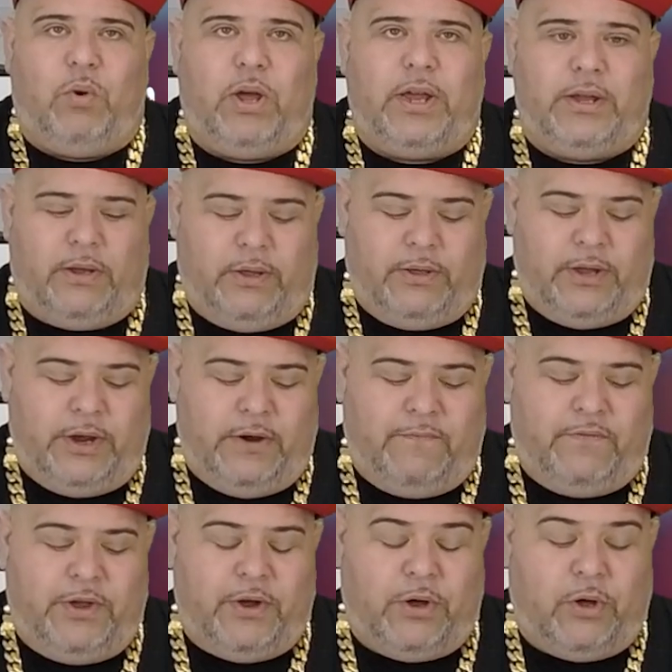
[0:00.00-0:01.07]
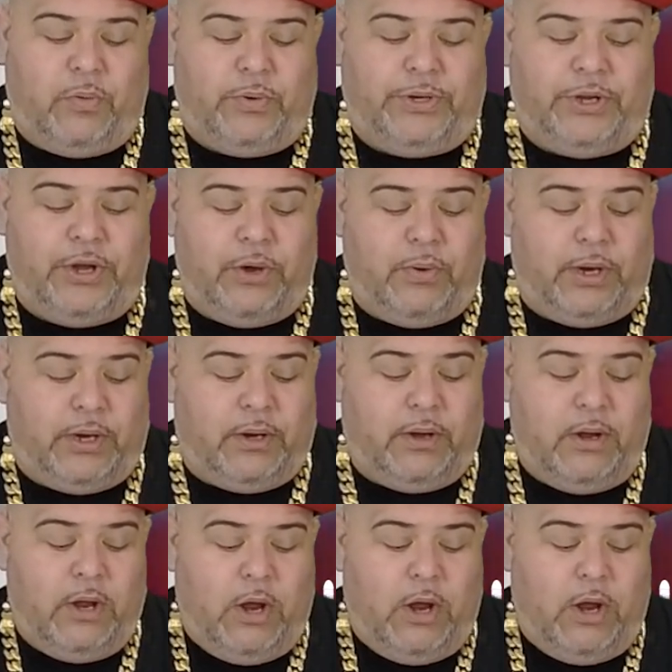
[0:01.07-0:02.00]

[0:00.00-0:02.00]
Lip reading: of what their vehicle was doing.